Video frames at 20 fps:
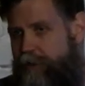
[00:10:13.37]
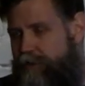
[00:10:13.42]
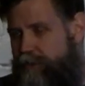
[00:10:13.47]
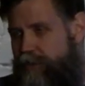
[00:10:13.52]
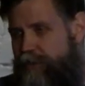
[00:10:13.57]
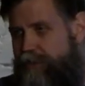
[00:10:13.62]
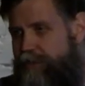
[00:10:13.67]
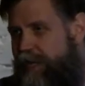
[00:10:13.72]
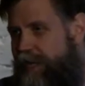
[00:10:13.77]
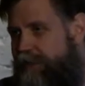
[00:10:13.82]
It's
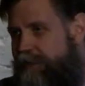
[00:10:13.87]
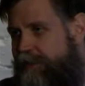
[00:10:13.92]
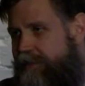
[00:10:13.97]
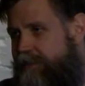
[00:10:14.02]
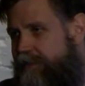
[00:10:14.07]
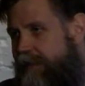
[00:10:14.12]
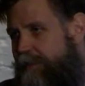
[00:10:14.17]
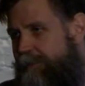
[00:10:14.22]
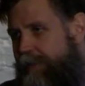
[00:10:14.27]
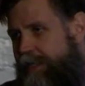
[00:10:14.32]
just, hey,
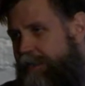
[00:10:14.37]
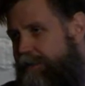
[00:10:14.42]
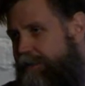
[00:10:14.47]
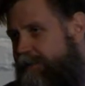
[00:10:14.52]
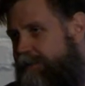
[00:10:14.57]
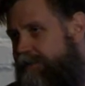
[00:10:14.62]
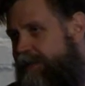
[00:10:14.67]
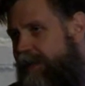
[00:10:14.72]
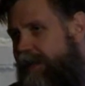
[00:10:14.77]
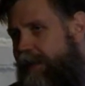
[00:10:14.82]
this IP at
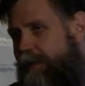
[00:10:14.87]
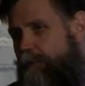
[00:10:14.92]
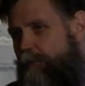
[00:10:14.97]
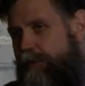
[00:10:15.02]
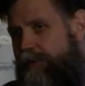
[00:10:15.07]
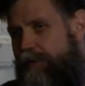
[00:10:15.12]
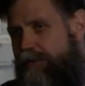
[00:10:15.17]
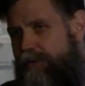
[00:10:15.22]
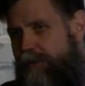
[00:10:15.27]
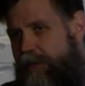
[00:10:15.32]
this time
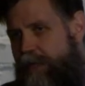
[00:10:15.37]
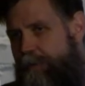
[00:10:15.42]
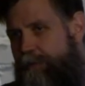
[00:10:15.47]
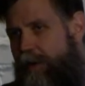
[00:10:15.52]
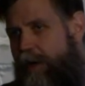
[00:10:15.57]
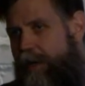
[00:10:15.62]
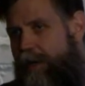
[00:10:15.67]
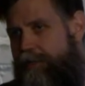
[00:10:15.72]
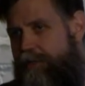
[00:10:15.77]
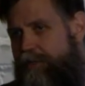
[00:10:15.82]
with this
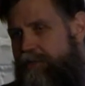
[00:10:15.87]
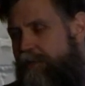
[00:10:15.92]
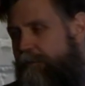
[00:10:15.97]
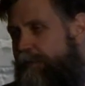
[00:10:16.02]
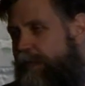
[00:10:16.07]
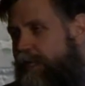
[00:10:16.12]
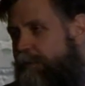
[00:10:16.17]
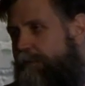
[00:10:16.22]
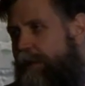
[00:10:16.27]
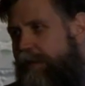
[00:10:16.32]
honeypot
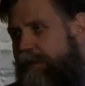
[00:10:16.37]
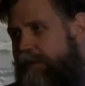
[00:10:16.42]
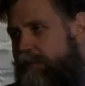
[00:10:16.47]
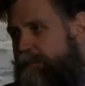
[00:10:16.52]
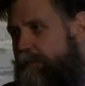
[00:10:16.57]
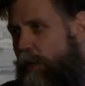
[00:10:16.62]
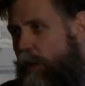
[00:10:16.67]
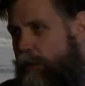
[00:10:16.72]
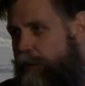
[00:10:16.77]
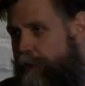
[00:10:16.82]
submitted by
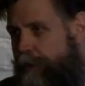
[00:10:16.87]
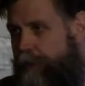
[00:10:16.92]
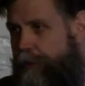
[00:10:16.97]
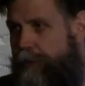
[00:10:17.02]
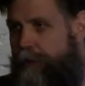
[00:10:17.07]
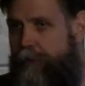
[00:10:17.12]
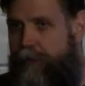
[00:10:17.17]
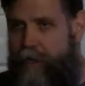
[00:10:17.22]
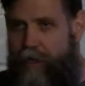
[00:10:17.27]
this partner.